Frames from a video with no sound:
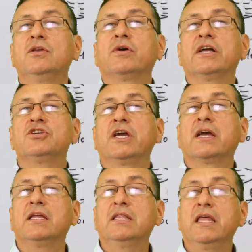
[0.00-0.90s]
you can
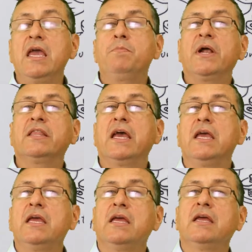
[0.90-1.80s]
check day per
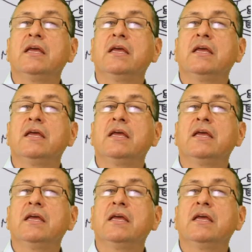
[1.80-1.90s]
day,